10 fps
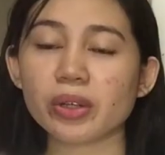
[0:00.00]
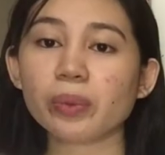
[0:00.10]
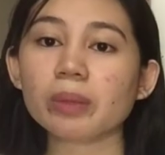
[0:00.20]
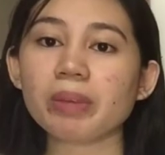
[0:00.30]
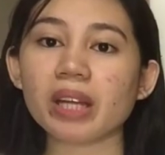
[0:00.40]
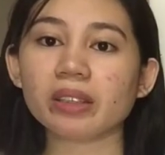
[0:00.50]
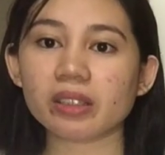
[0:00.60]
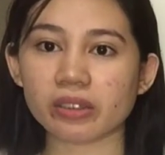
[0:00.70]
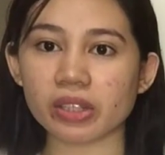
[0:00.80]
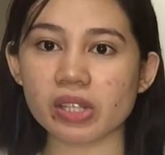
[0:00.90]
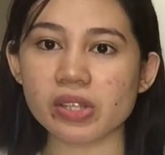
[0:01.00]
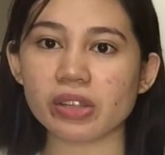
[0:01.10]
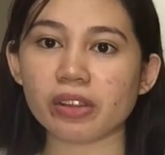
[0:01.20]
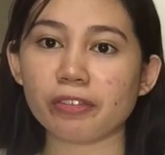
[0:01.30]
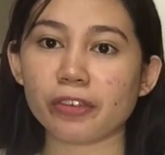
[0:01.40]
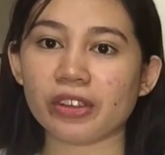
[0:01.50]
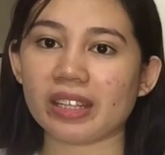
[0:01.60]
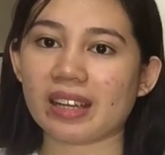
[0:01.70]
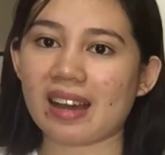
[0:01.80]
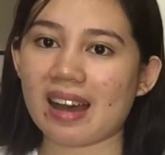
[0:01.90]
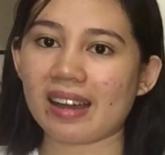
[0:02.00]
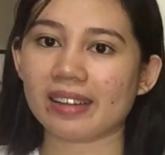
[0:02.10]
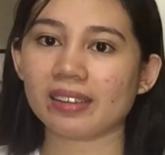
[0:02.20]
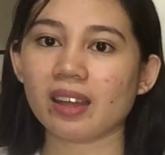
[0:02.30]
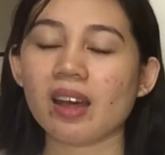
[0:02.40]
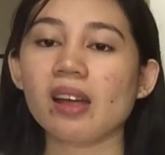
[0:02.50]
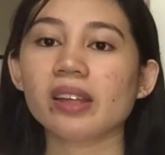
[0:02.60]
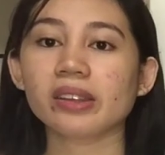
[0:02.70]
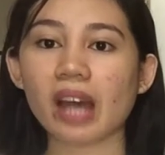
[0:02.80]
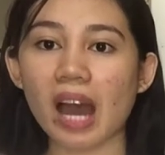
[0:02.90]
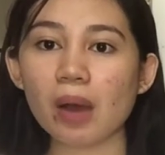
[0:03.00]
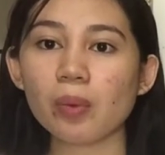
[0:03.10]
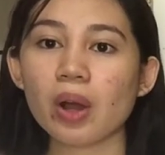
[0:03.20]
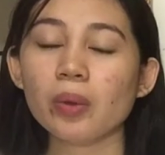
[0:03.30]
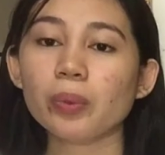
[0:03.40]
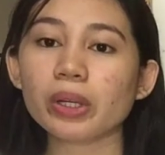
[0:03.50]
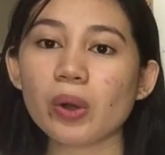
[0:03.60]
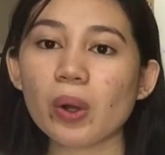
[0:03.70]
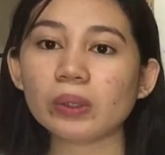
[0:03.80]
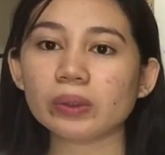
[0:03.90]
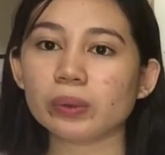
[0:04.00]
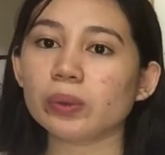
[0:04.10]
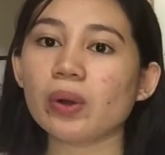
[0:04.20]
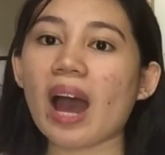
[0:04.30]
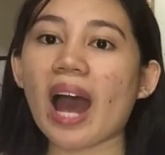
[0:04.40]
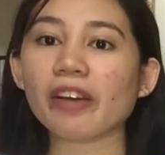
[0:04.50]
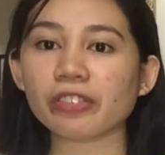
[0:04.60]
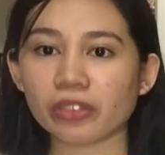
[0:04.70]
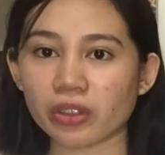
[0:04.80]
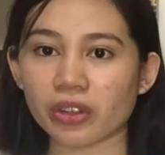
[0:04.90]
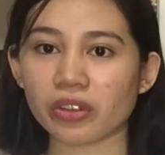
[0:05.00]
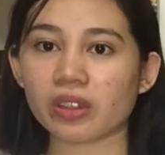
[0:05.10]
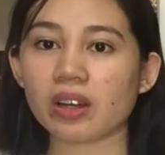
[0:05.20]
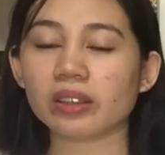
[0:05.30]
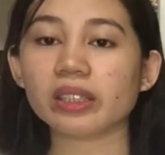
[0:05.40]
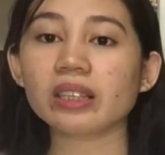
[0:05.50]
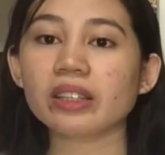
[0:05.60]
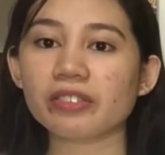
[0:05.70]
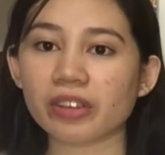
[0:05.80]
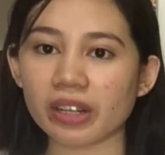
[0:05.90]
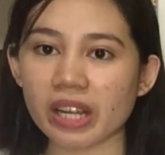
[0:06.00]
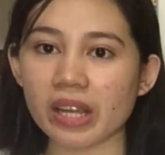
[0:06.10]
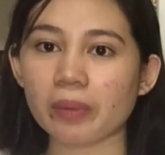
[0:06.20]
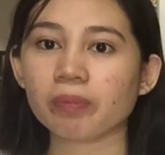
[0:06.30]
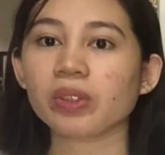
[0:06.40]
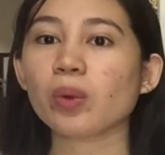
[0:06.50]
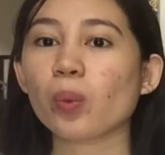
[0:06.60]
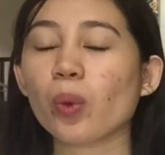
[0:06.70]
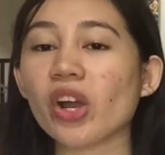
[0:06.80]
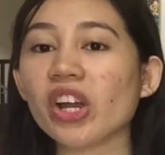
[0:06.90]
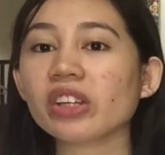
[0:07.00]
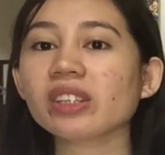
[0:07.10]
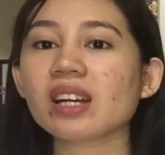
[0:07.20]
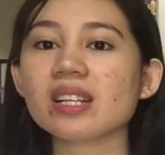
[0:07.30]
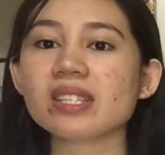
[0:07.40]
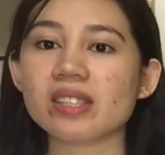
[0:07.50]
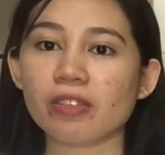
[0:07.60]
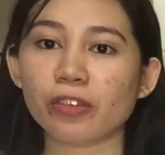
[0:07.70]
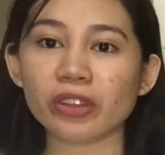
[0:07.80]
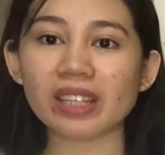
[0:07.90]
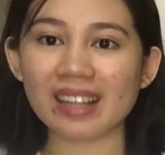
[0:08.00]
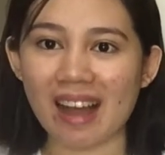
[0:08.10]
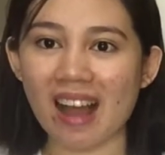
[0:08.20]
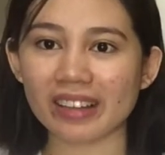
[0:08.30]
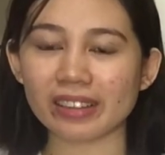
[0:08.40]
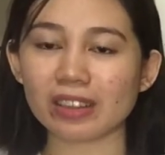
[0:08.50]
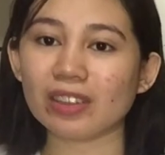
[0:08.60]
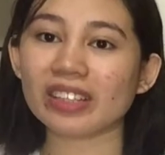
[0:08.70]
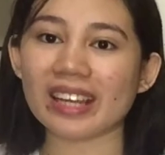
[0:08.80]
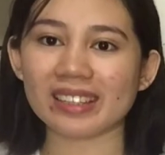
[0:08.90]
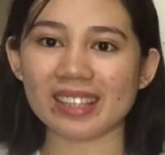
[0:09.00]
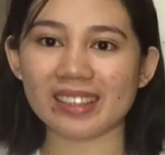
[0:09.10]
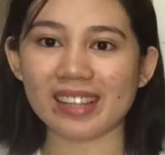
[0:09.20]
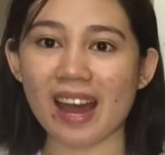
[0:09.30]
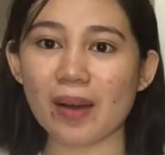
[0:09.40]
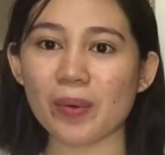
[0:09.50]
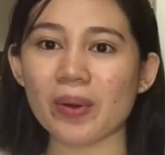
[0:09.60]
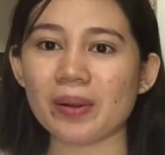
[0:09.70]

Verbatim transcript: there will be a decrease in the fundic height. Now, we go to after the delivery. Where does the fundic height located now?